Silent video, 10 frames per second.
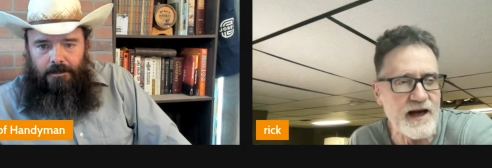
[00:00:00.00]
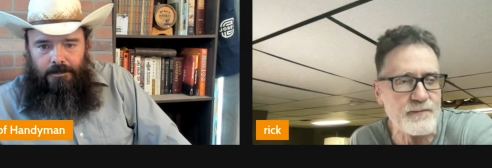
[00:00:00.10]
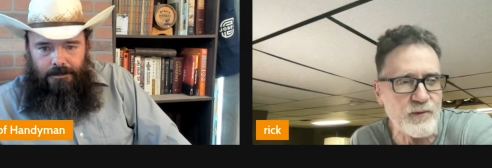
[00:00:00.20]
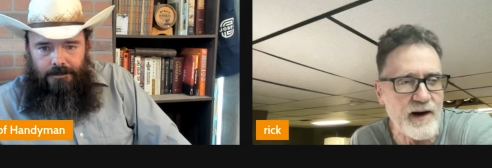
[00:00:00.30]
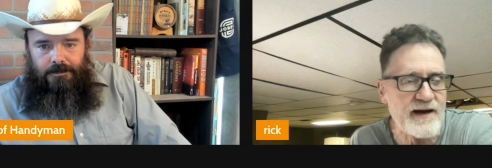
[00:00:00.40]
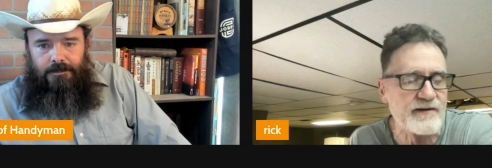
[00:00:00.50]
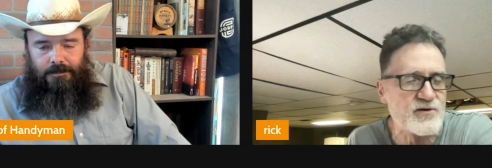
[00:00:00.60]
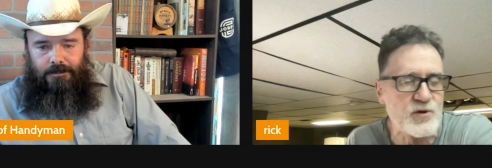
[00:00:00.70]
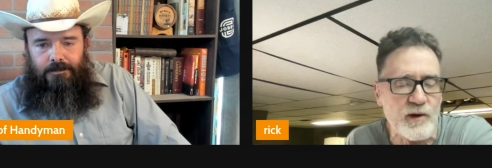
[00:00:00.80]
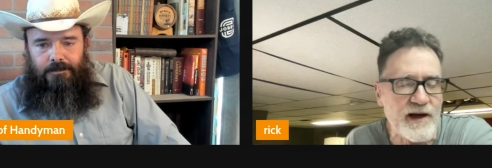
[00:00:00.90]
Speaker 1: yep. time around.
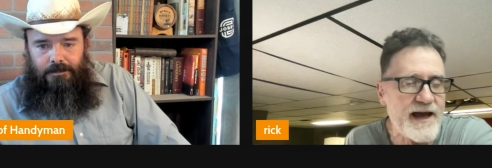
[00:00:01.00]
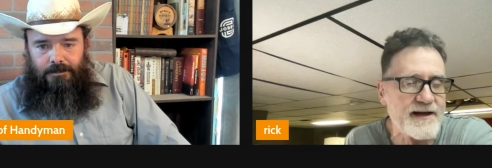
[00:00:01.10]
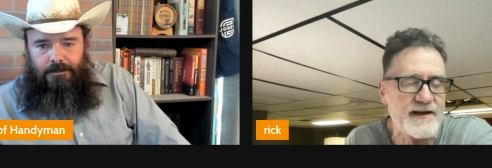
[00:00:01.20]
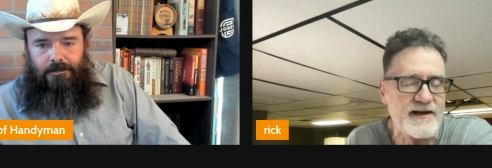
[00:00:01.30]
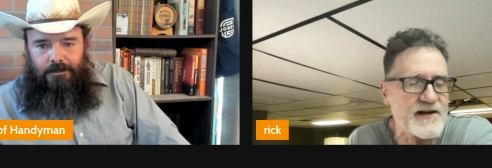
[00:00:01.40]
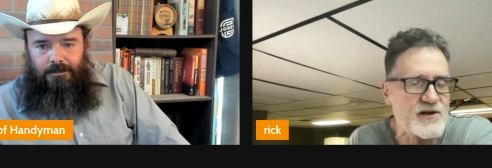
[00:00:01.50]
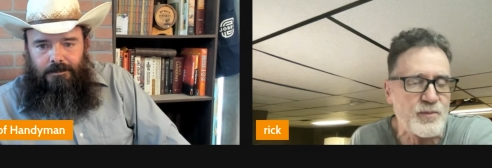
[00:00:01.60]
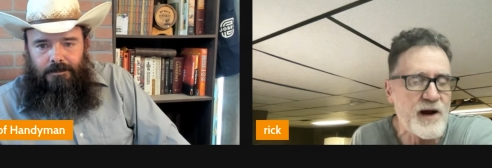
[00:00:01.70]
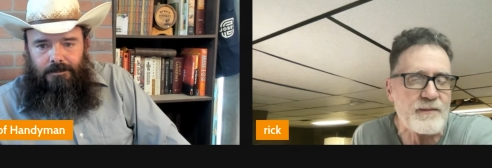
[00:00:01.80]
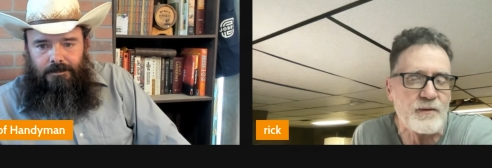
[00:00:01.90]
And so what I did, and it's
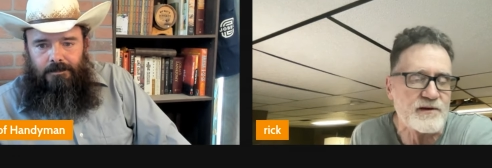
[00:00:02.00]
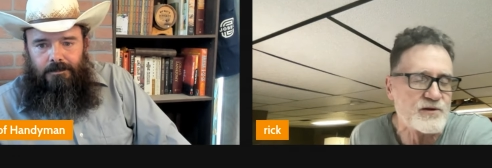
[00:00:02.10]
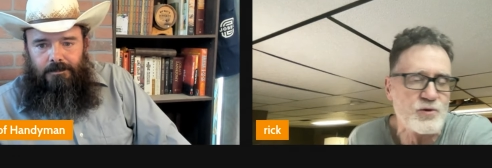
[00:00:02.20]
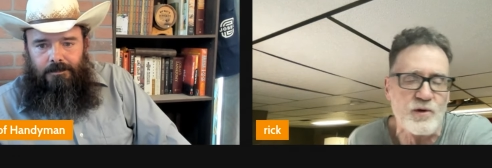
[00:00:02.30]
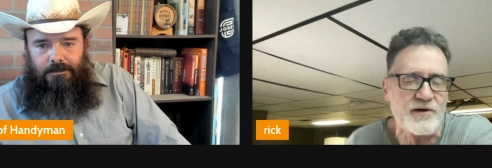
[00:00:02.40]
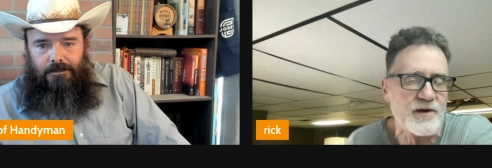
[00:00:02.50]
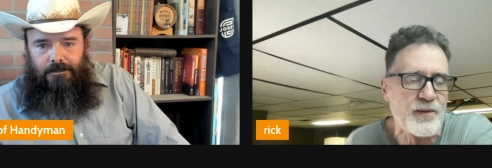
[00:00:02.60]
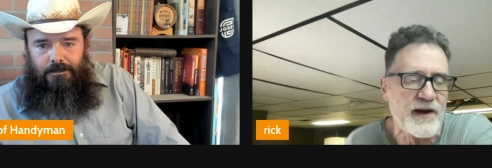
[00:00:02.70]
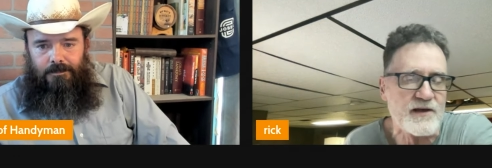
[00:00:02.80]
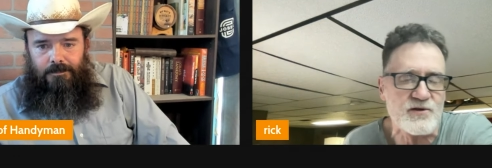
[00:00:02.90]
probably two
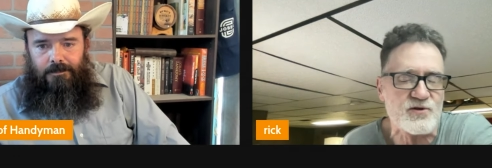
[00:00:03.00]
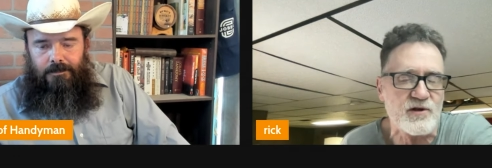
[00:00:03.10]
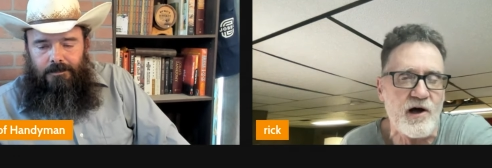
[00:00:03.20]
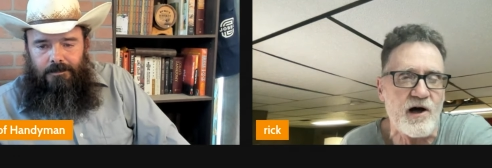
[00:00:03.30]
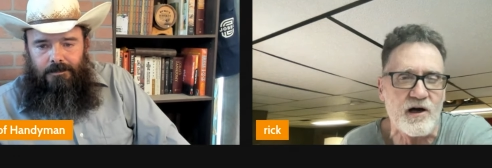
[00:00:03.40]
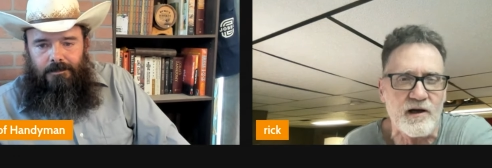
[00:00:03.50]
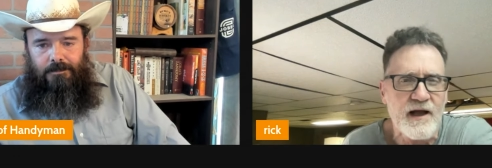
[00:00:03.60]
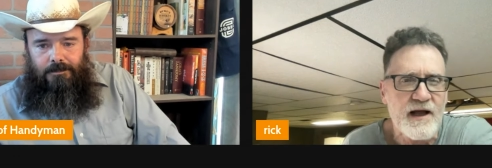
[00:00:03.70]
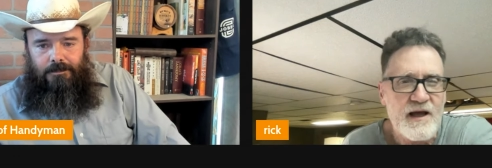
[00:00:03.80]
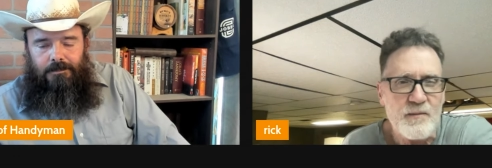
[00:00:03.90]
hundred pages long,
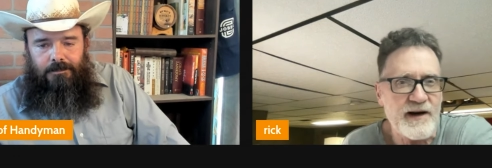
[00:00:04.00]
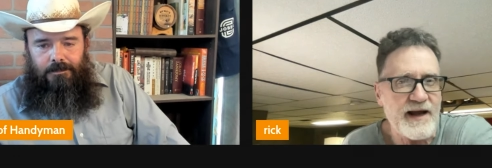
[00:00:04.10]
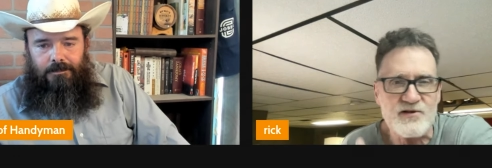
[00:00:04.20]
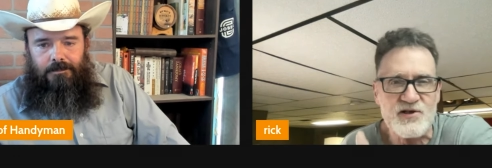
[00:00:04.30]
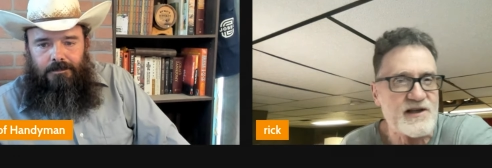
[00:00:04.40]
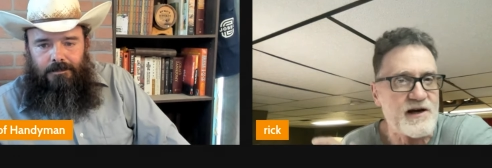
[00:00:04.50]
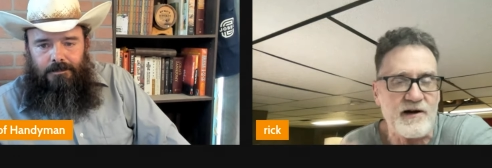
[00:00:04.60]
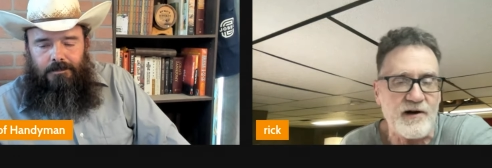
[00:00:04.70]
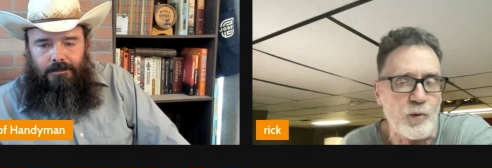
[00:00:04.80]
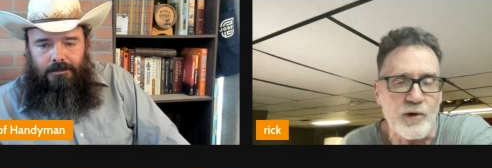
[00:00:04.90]
but I just
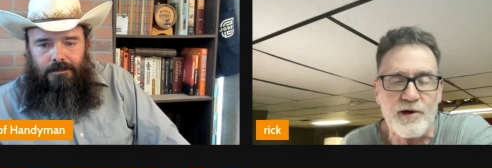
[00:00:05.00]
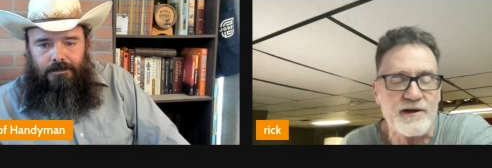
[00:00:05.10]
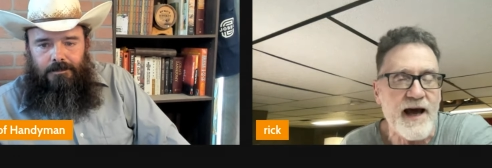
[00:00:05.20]
started a Word